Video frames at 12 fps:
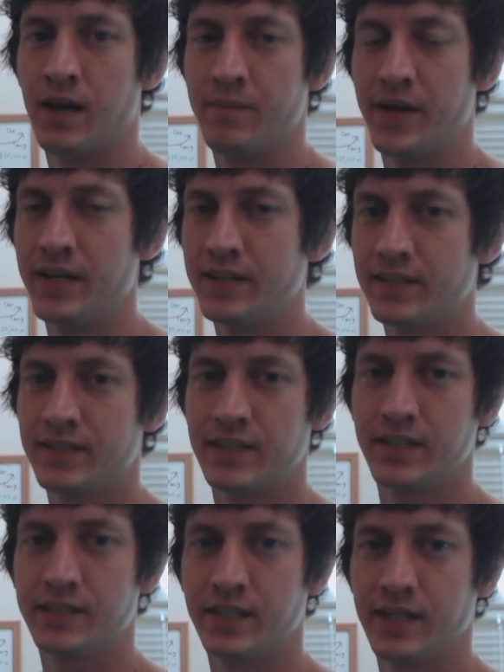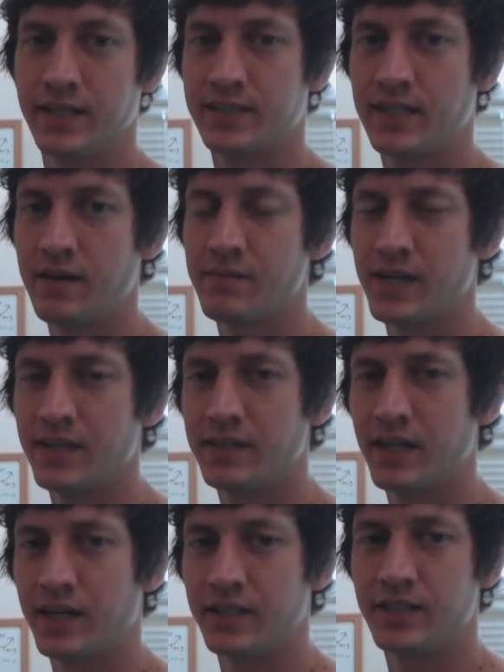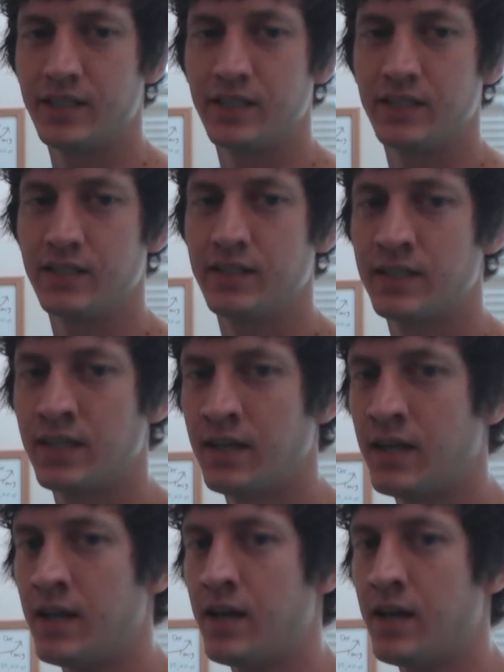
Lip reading: I made a decision, I set my intentions,